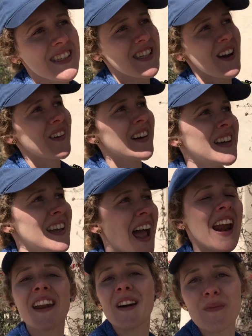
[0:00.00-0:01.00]
So it
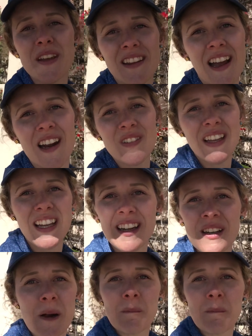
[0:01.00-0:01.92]
ended up being kind of like a